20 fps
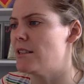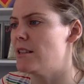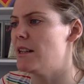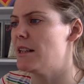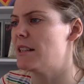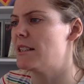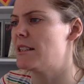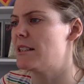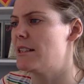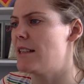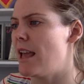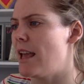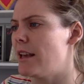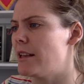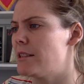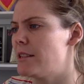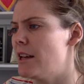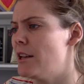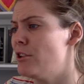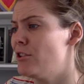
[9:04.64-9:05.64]
like
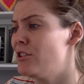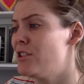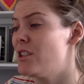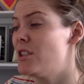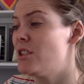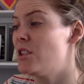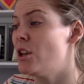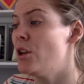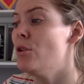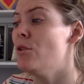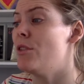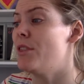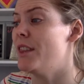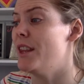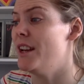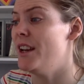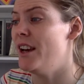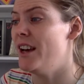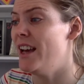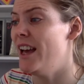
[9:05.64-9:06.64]
sticks, and not a tooth
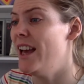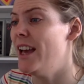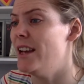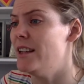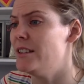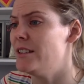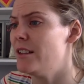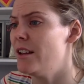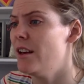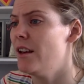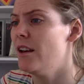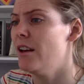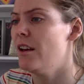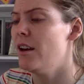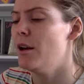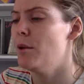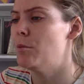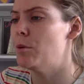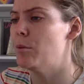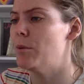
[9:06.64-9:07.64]
in her head.
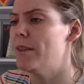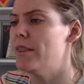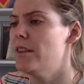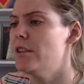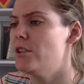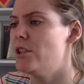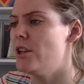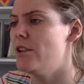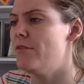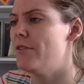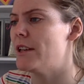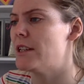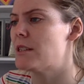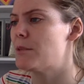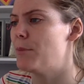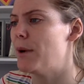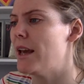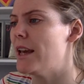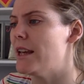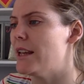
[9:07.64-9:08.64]
But when the chief
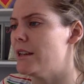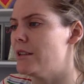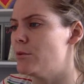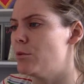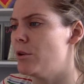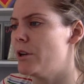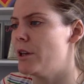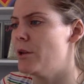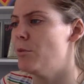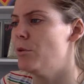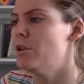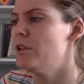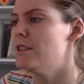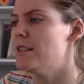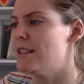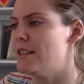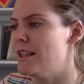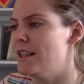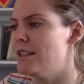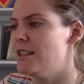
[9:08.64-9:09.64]
explained what he
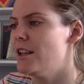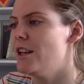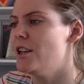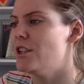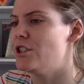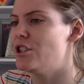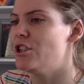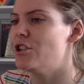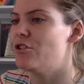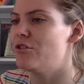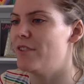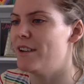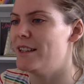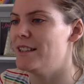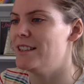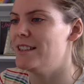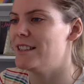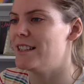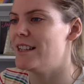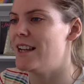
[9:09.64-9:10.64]
wanted, she
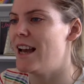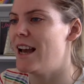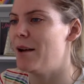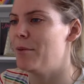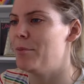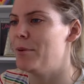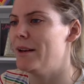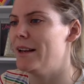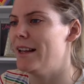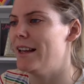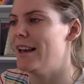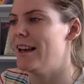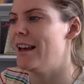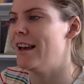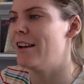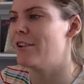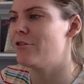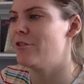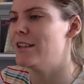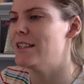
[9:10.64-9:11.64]
grinned
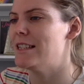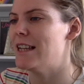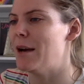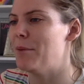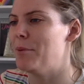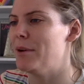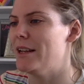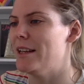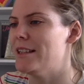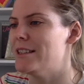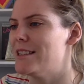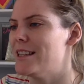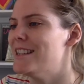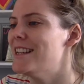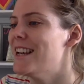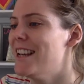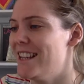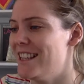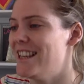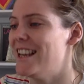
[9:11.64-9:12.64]
happily and said,
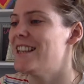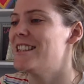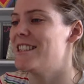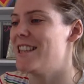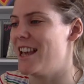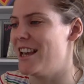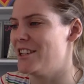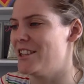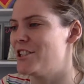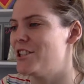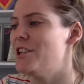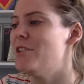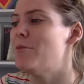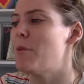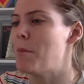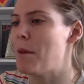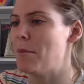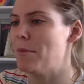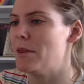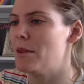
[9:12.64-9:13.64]
yes, she
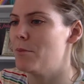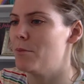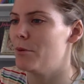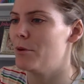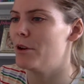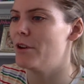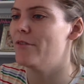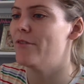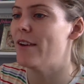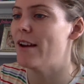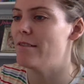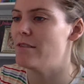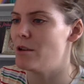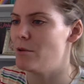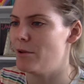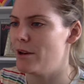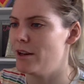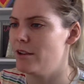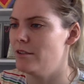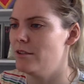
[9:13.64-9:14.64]
remembered the boy very
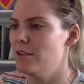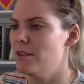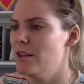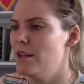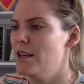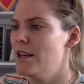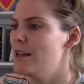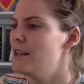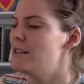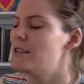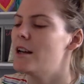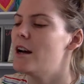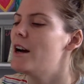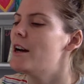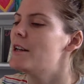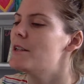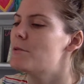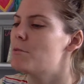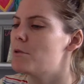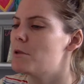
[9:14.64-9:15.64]
well. His
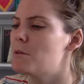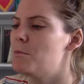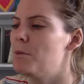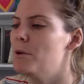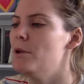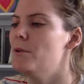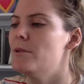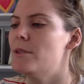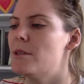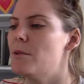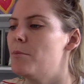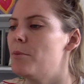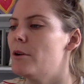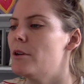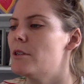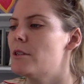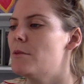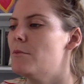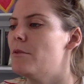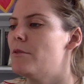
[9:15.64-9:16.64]
eyes were as blue as the
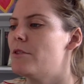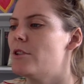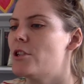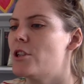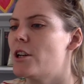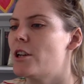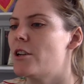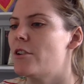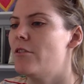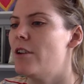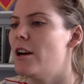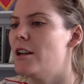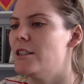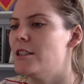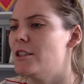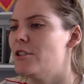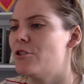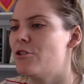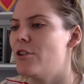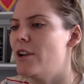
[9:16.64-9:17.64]
blossom of the
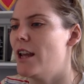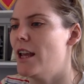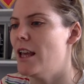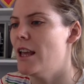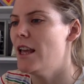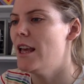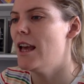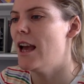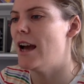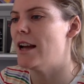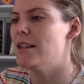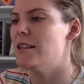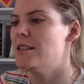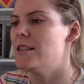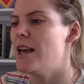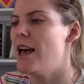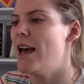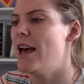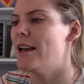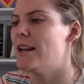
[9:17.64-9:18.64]
jacaranda tree, and his
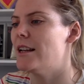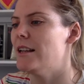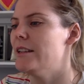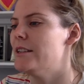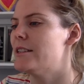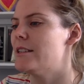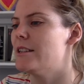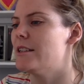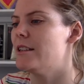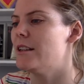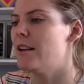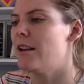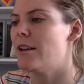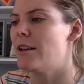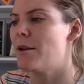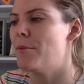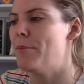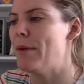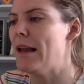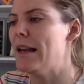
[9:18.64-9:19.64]
hair glistened like
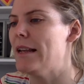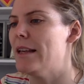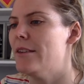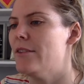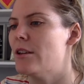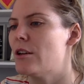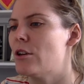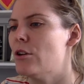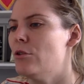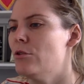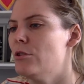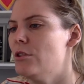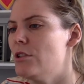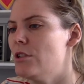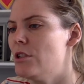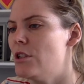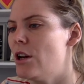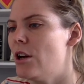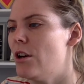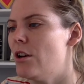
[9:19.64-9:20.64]
a belly in the golden
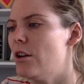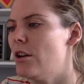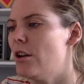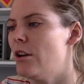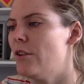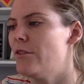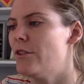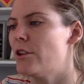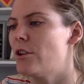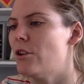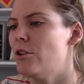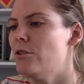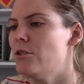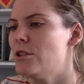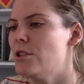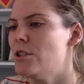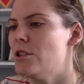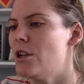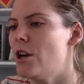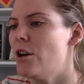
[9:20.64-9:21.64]

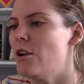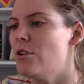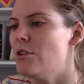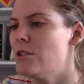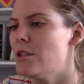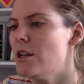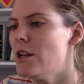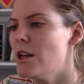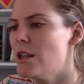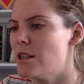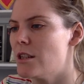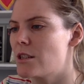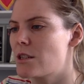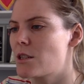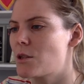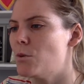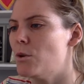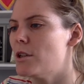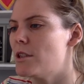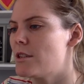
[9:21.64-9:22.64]
toad that
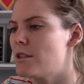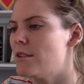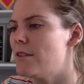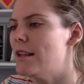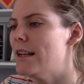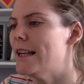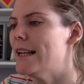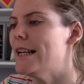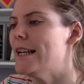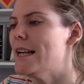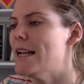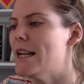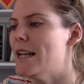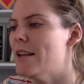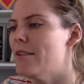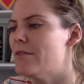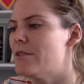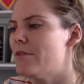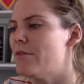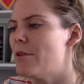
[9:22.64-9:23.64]
squats on the lily
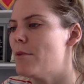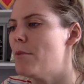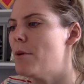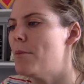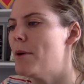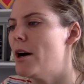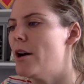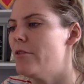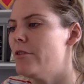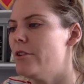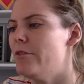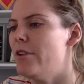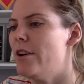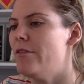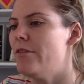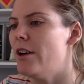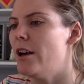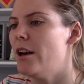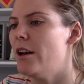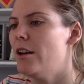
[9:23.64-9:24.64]
leaves of the Mamari
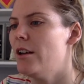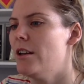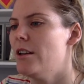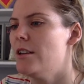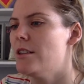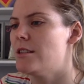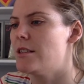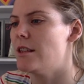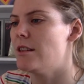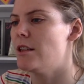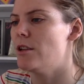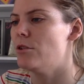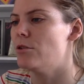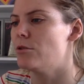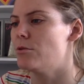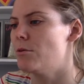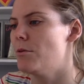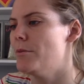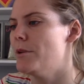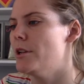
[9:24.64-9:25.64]
River, said the old
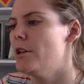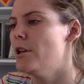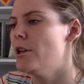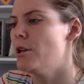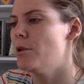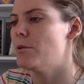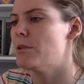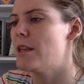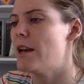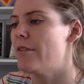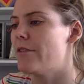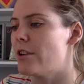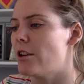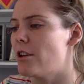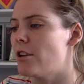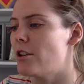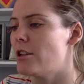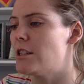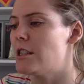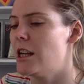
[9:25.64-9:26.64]
woman, who was having a
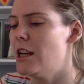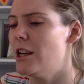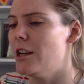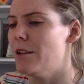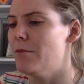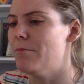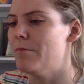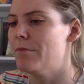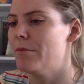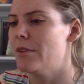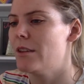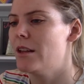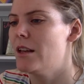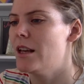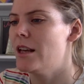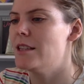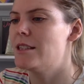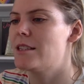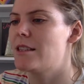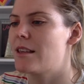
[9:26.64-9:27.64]
good time.
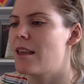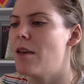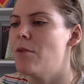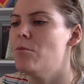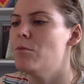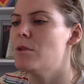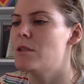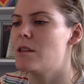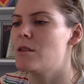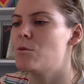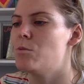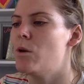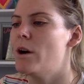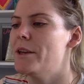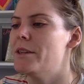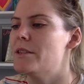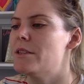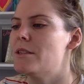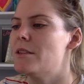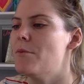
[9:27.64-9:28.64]
His skin was as
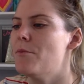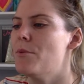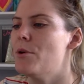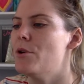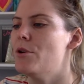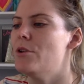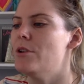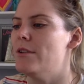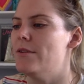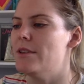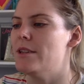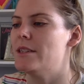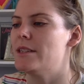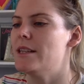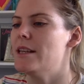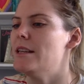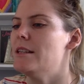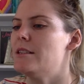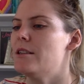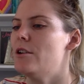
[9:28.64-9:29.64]
white as the moon in the
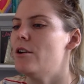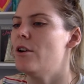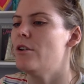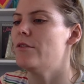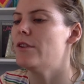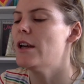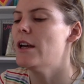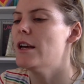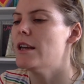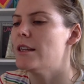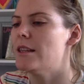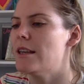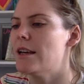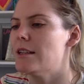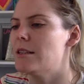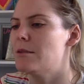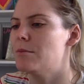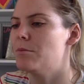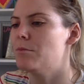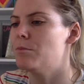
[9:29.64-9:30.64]
season of—
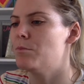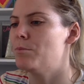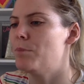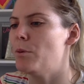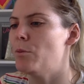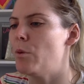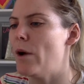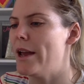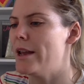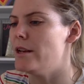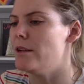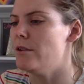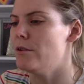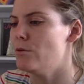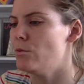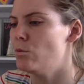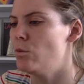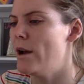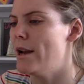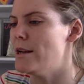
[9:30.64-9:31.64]
"Yes, but when?
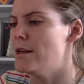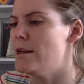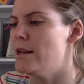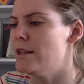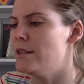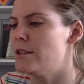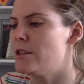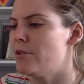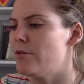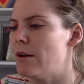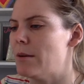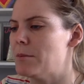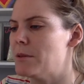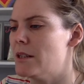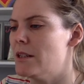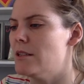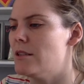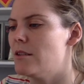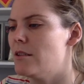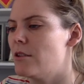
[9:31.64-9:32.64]
When?"
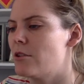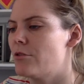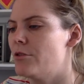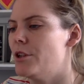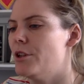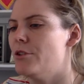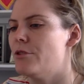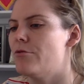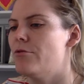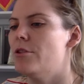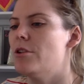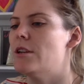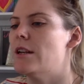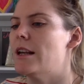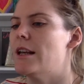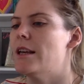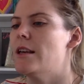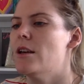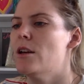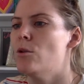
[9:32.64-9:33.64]
interrupted the crows
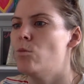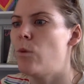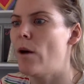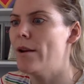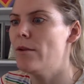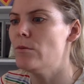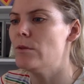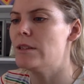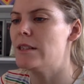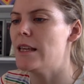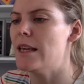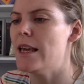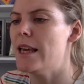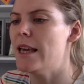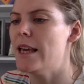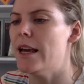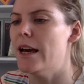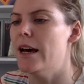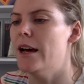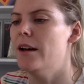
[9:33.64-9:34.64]
rudely. "When was he
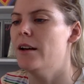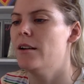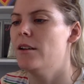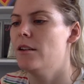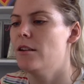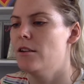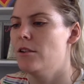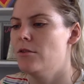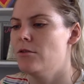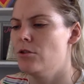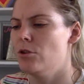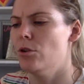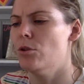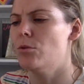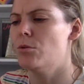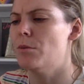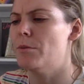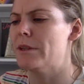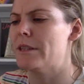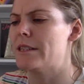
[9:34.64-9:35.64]
here?" The old
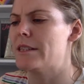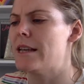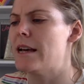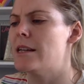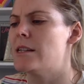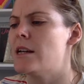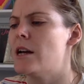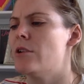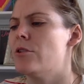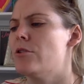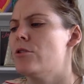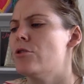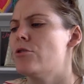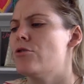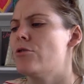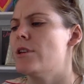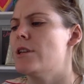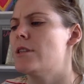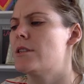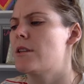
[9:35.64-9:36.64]
woman sat down on a
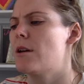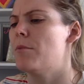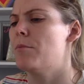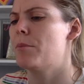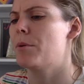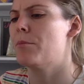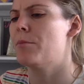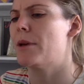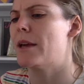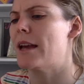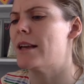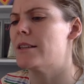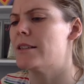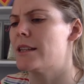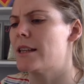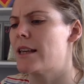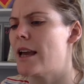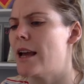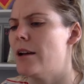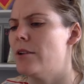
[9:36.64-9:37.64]
tree stump and began to
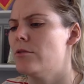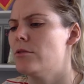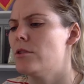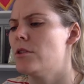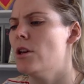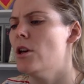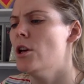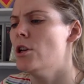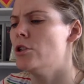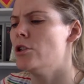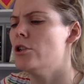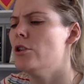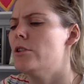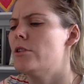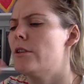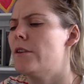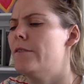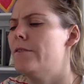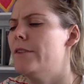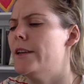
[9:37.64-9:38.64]
count. She used
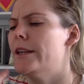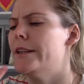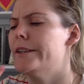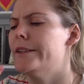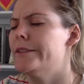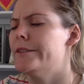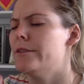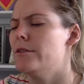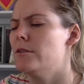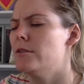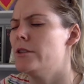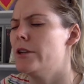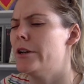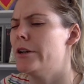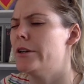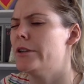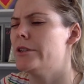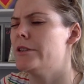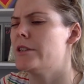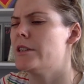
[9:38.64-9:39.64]
her fingers and
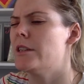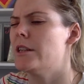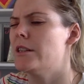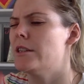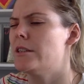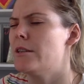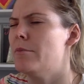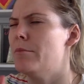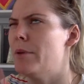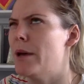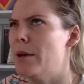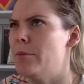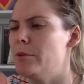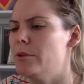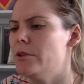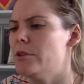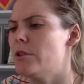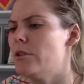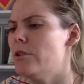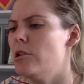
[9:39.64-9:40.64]
toes and then some
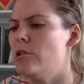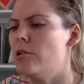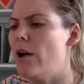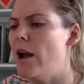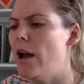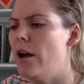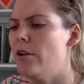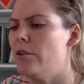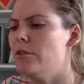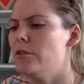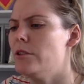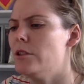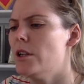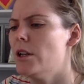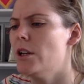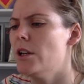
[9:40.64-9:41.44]
pebbles on the ground,